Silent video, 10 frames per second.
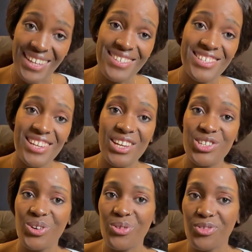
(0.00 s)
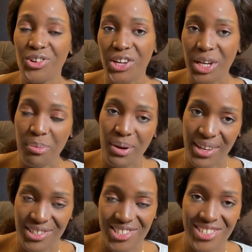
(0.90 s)
in search of greener
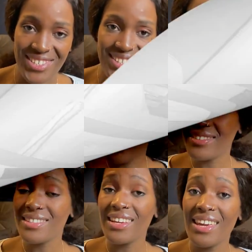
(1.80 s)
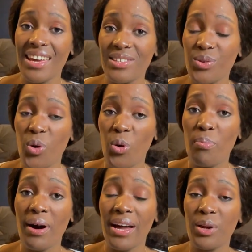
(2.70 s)
pastures. As the years go
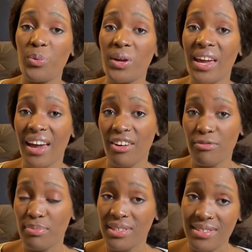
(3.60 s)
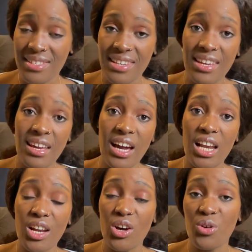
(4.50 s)
by, we have been seeing a
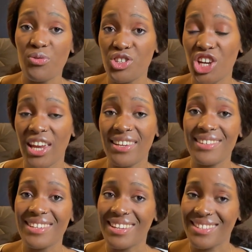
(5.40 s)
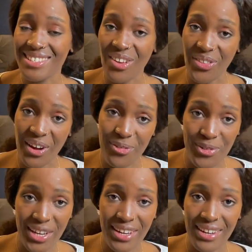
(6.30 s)
lot of change in South
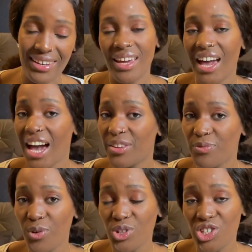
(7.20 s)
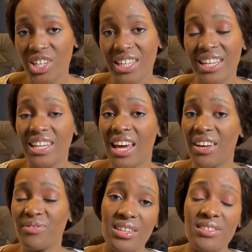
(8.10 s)
Africa. Unfortunately,
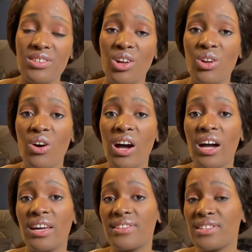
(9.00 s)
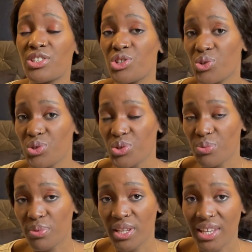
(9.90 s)
life is no longer as it used to
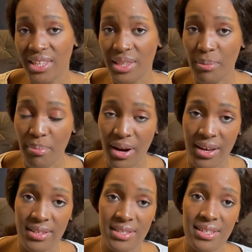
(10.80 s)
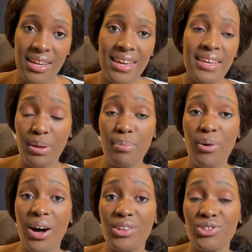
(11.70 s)
be in the past. People
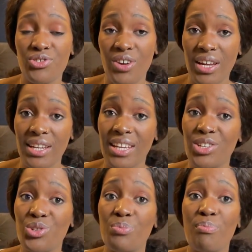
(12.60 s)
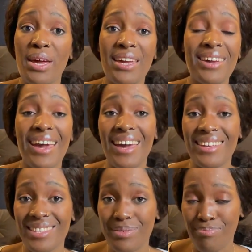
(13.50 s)
are struggling to make
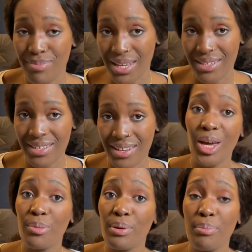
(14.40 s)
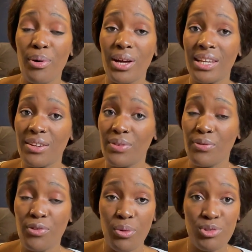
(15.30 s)
ends meet. People are living
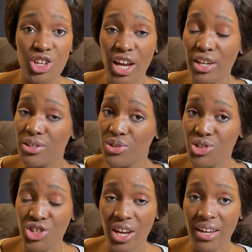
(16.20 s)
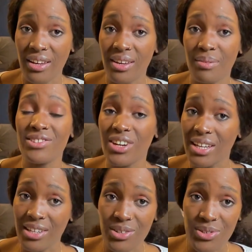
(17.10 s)
from check to check,
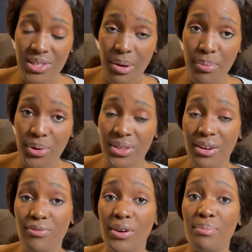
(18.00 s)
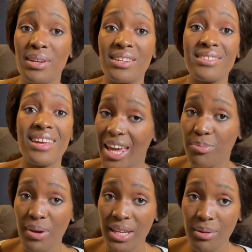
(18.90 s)
struggling to support their families, and
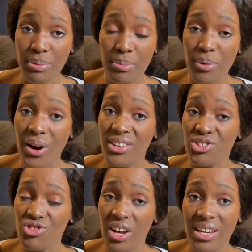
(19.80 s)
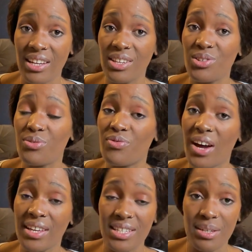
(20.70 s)
many people are struggling to
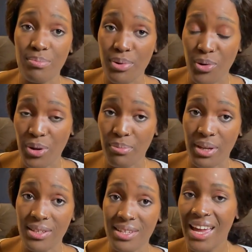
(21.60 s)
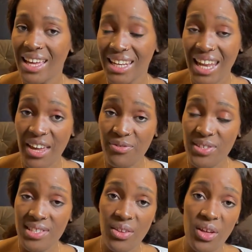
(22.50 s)
find employment. Life in
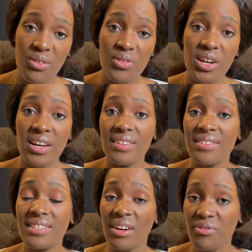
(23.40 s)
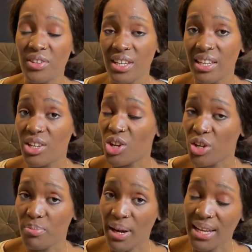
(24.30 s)
South Africa is definitely
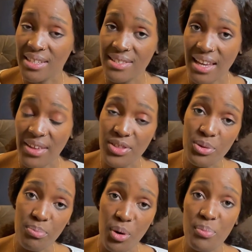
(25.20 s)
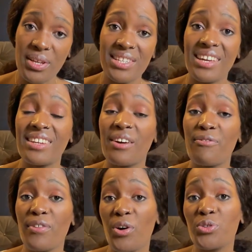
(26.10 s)
not balanced at the moment, and I
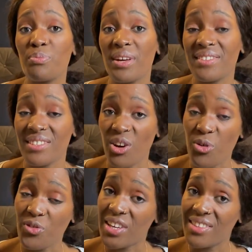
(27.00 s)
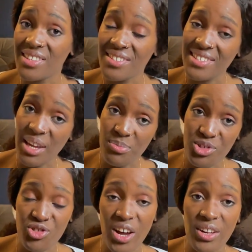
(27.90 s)
found myself in the same
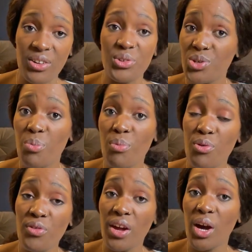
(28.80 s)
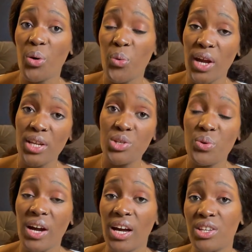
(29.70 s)
struggle. So moving away to
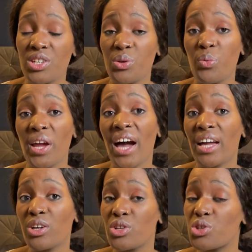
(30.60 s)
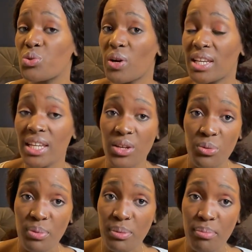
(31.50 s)
a country where I could do a little
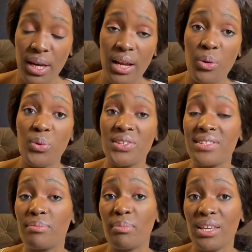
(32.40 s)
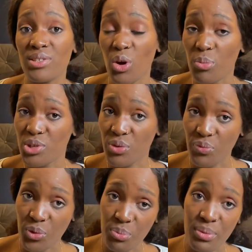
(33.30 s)
bit better was the best option
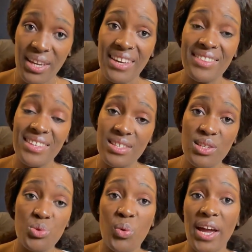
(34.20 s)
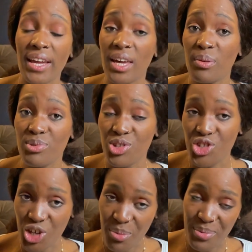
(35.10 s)
for me, and this is why I came to
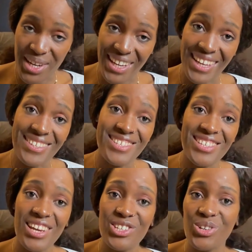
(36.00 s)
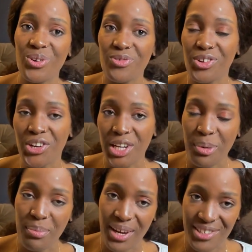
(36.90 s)
Germany in search of greener
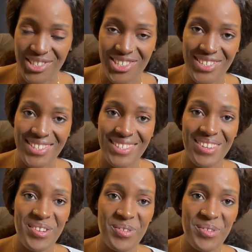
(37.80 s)
pastures.